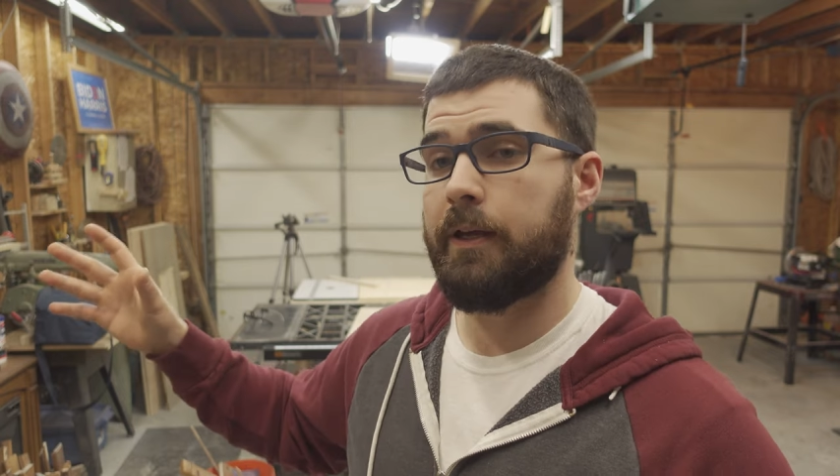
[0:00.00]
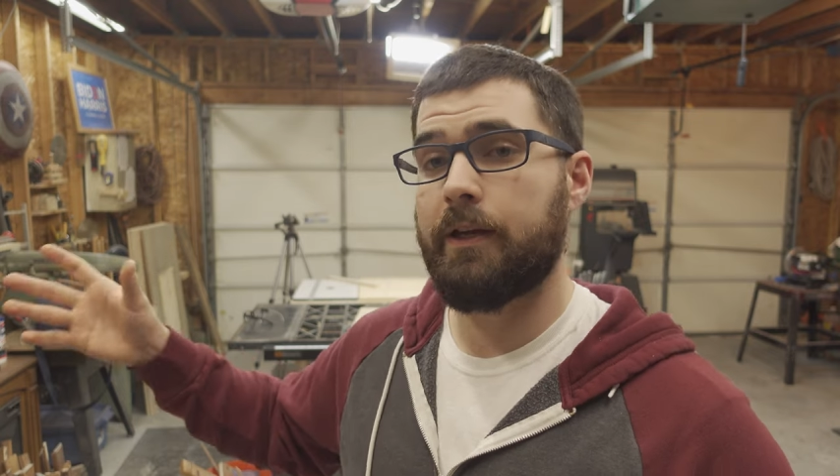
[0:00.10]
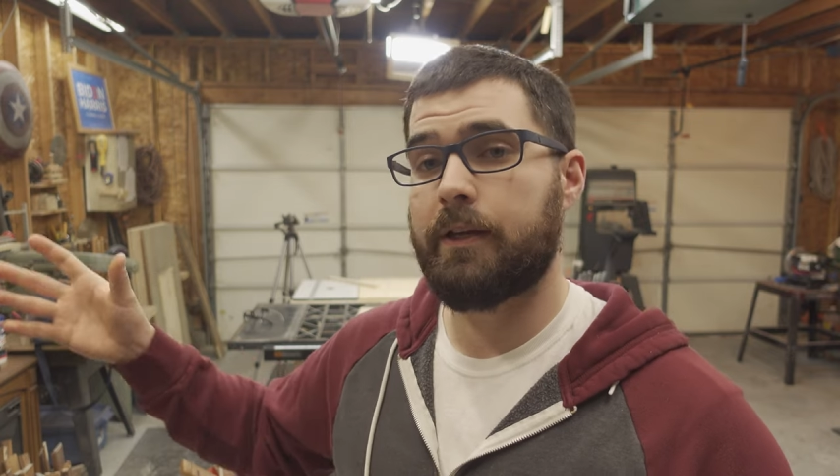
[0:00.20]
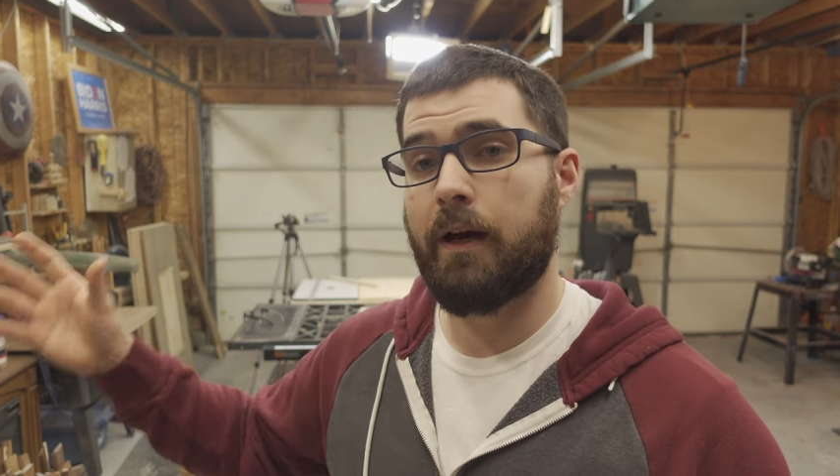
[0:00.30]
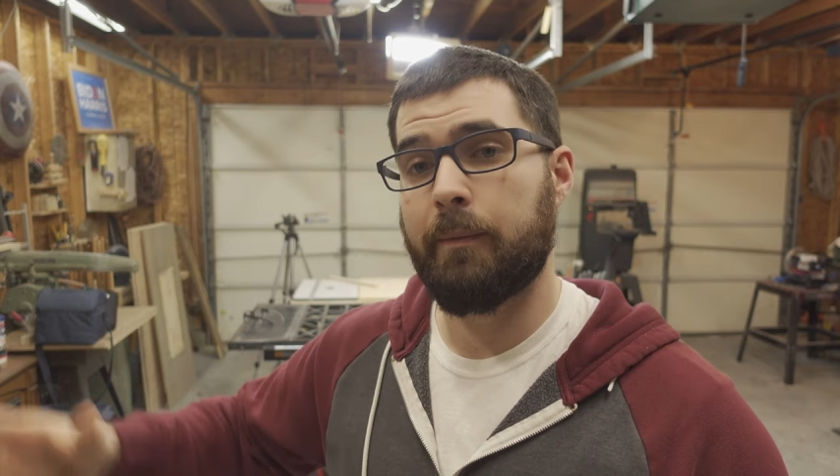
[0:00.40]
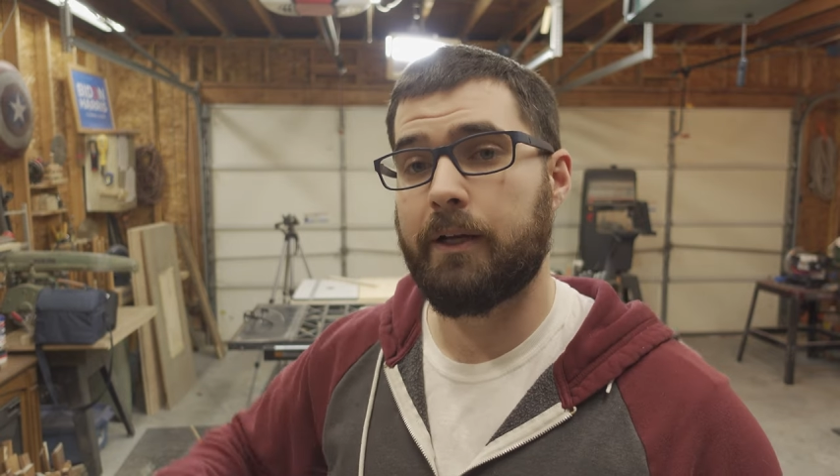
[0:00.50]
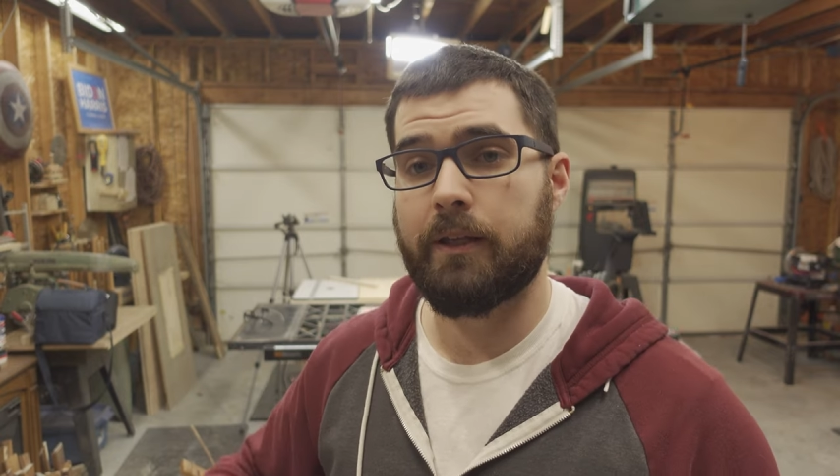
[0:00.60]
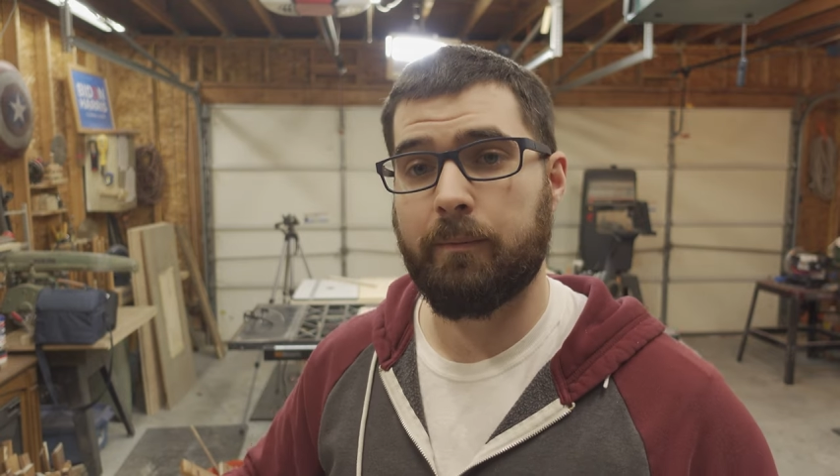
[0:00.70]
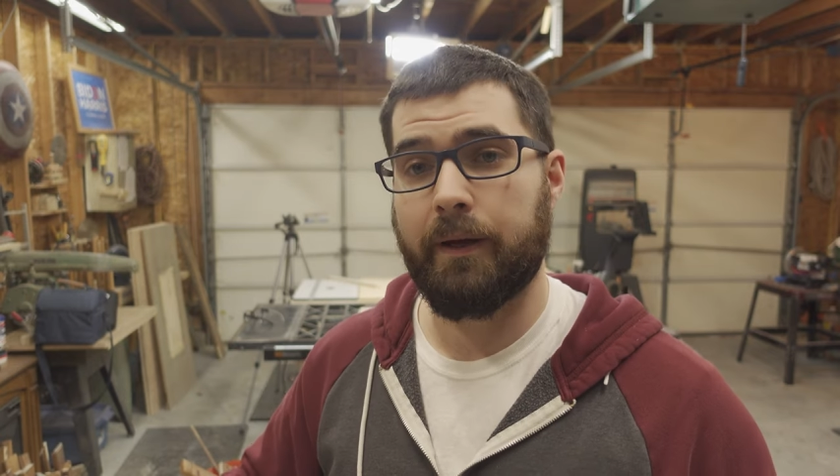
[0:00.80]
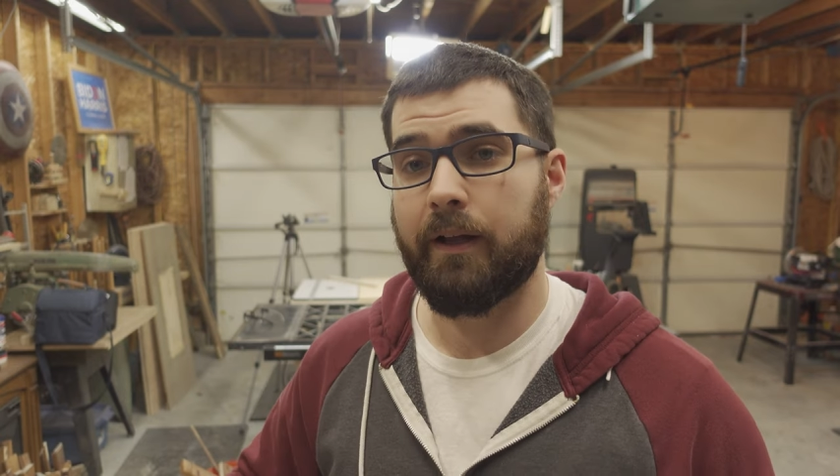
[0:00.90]
kit coming
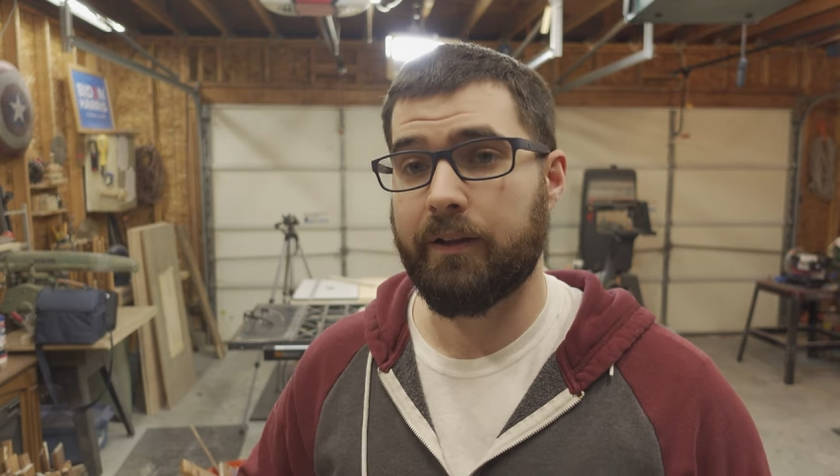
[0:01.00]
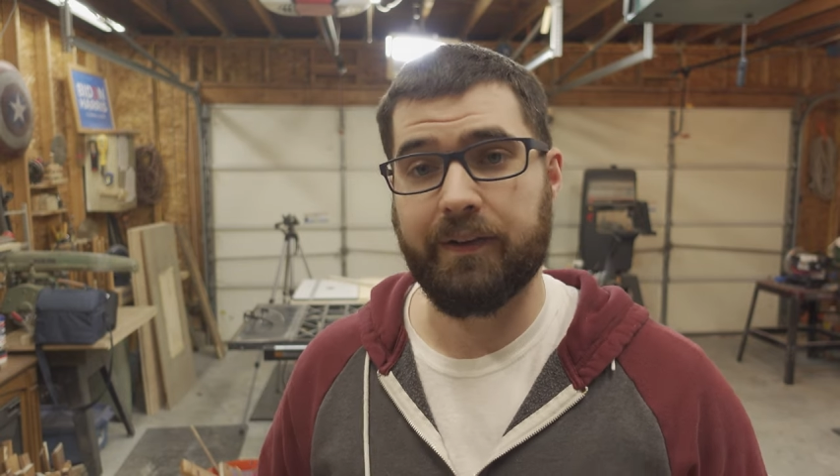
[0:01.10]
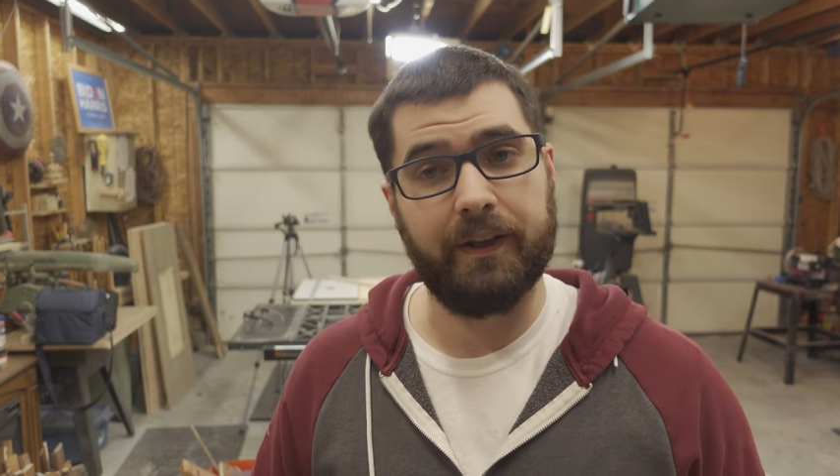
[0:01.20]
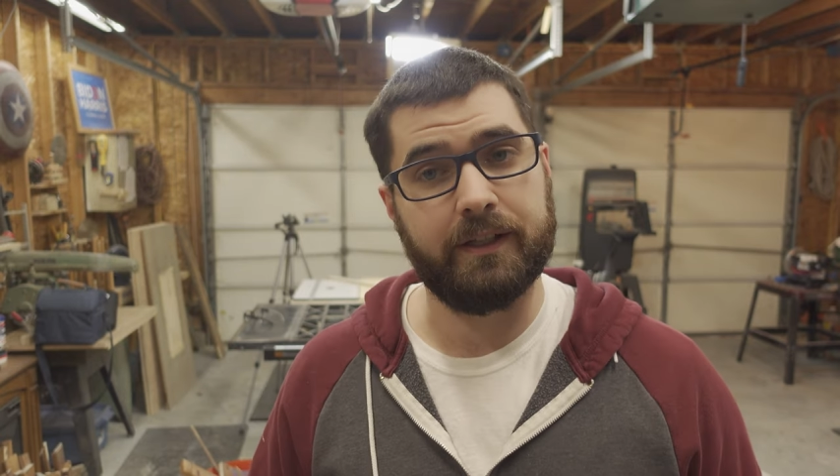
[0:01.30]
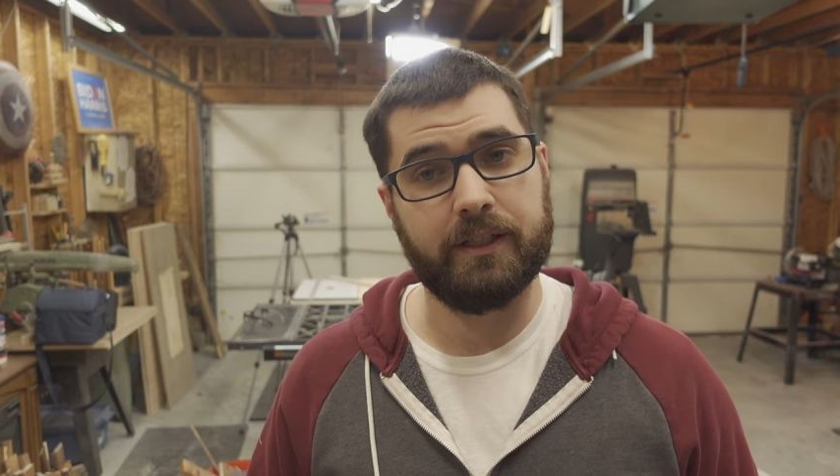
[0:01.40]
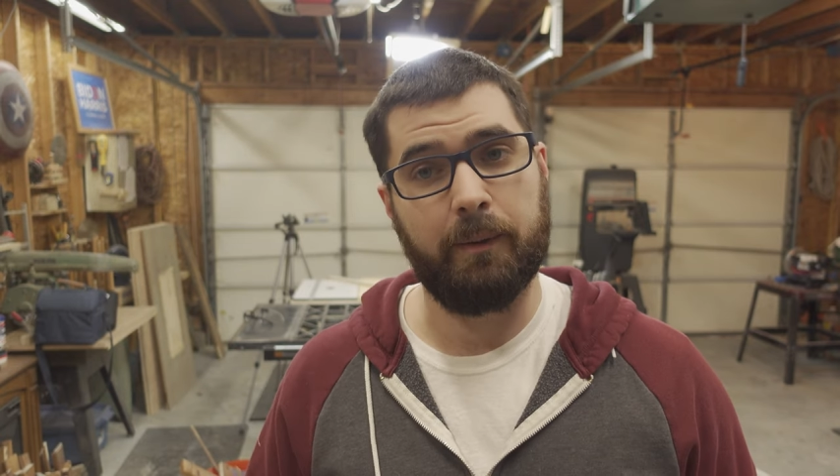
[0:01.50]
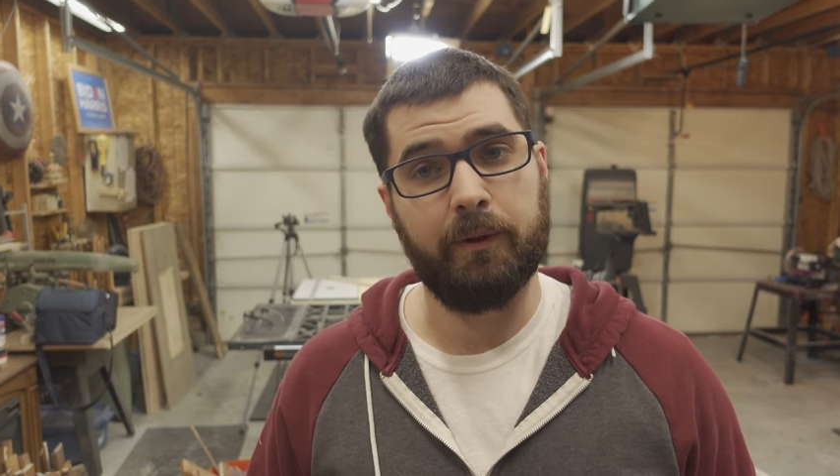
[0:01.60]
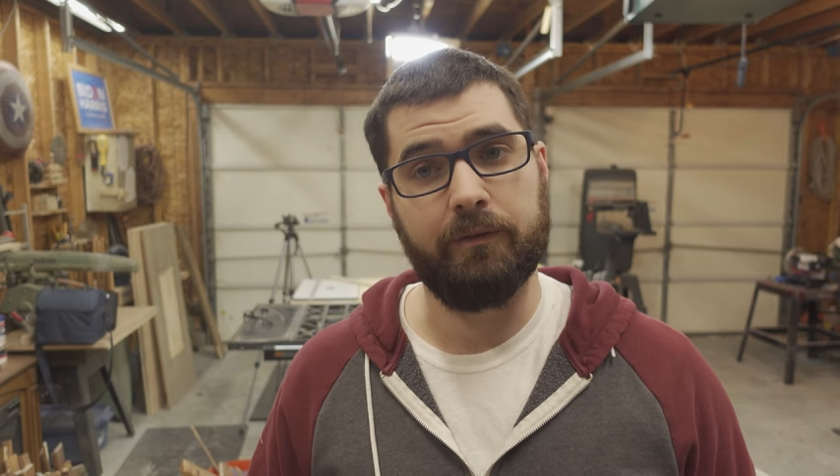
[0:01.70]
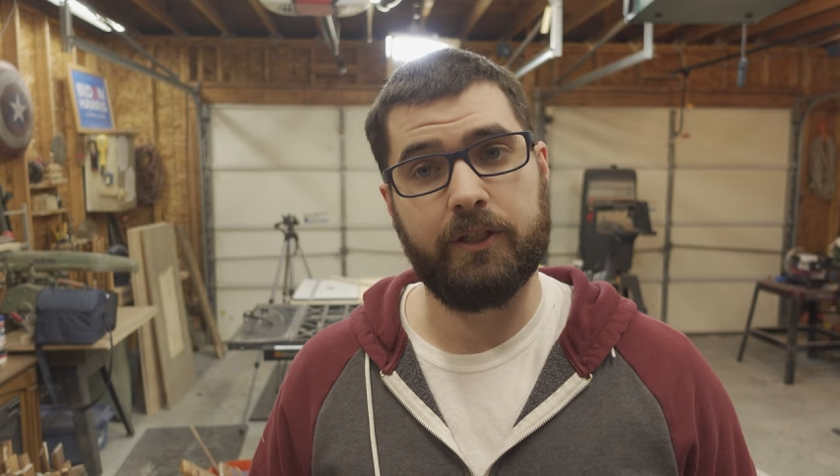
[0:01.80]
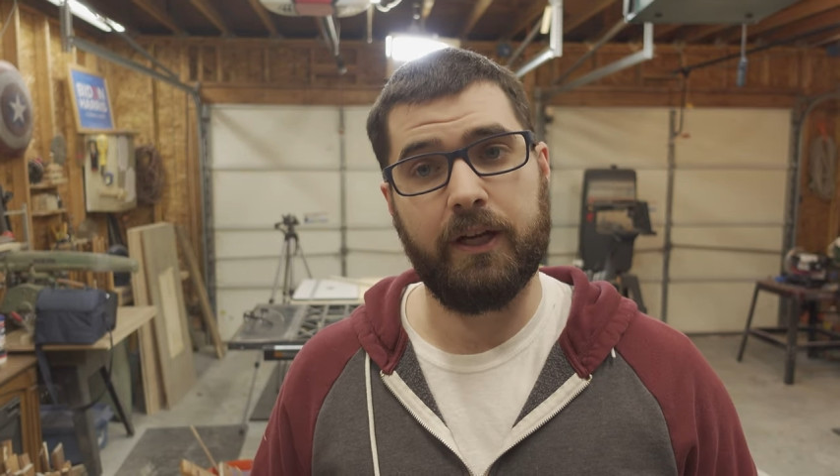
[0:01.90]
in the mail in the next
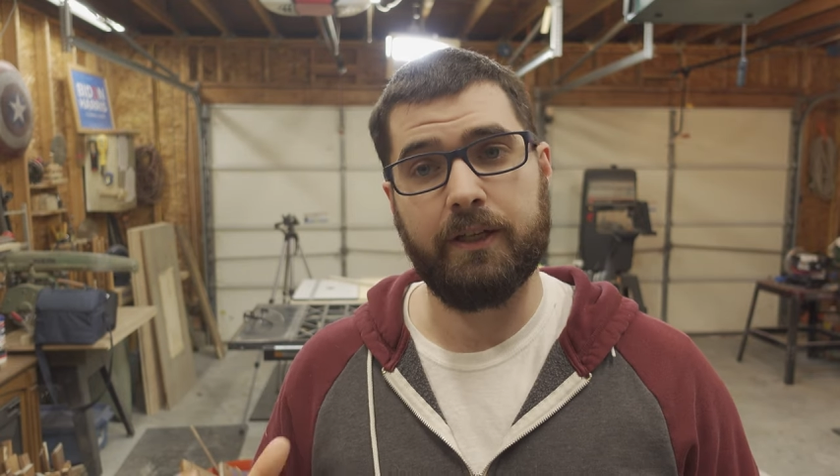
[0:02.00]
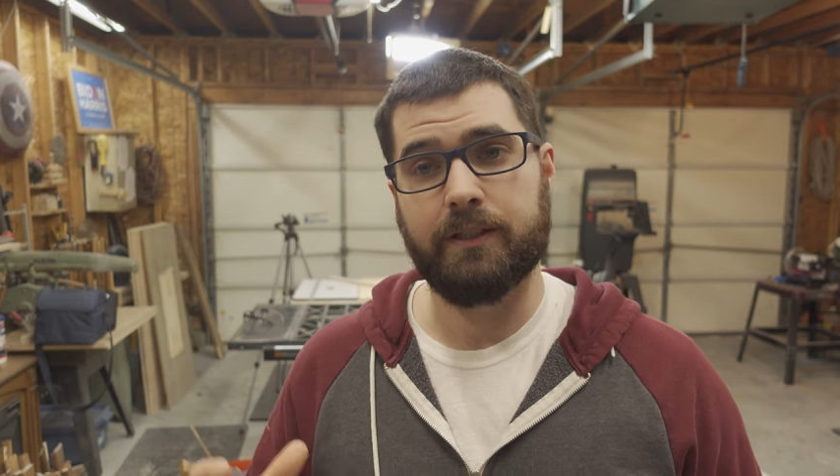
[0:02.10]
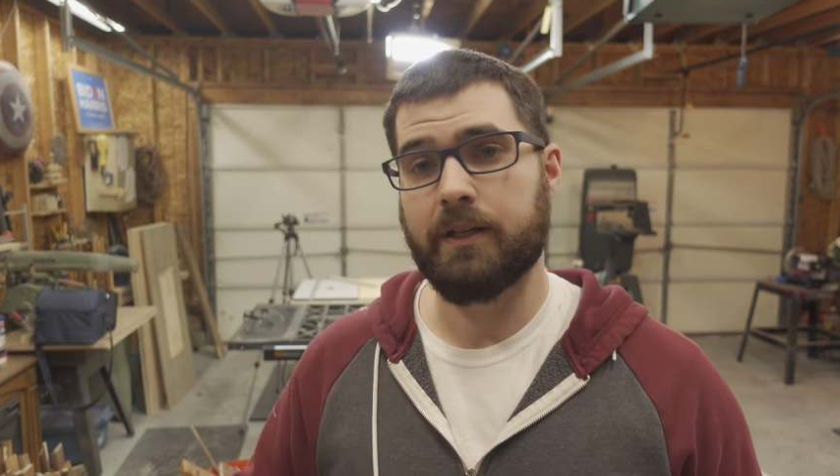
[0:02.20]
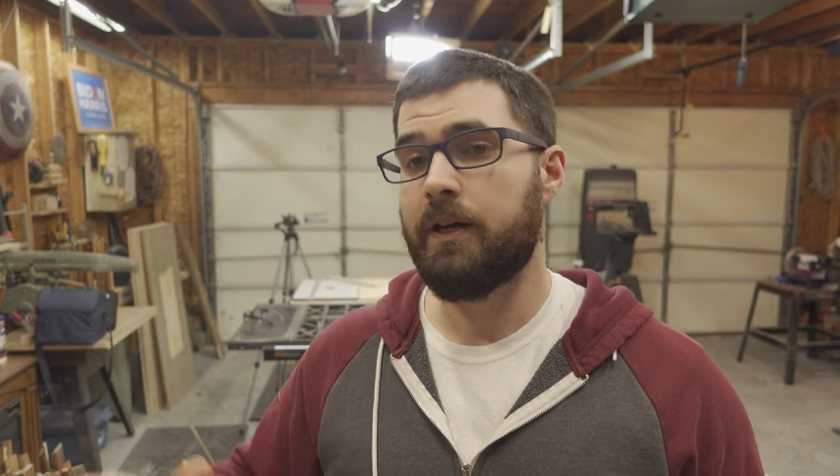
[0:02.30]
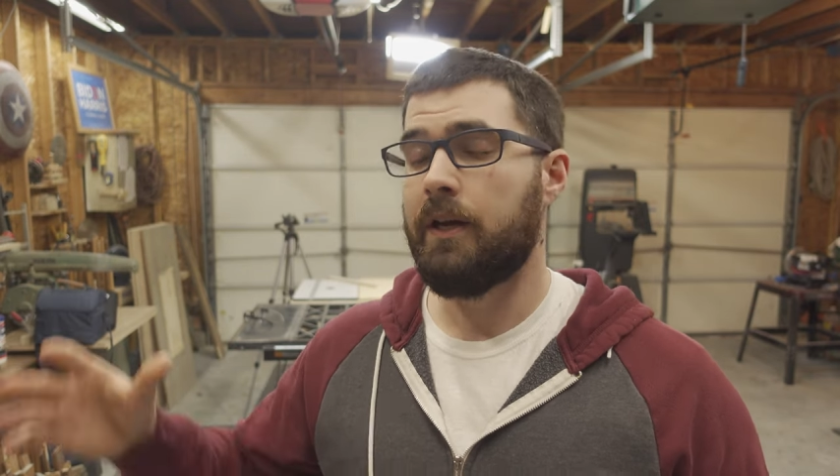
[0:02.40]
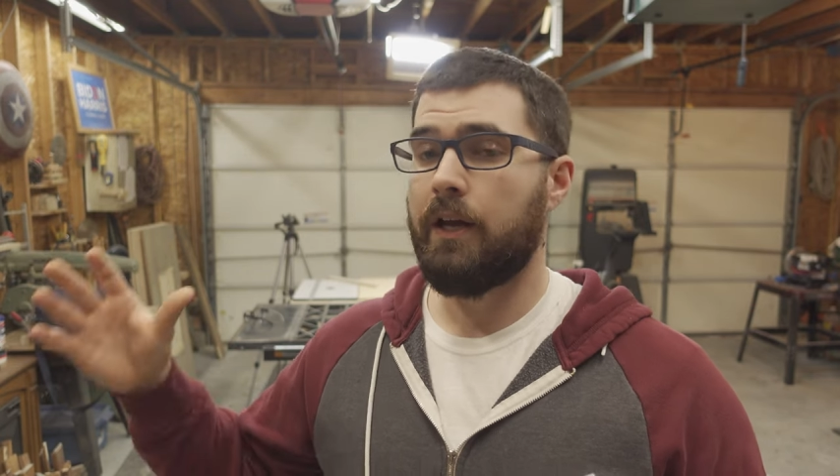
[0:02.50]
couple of days,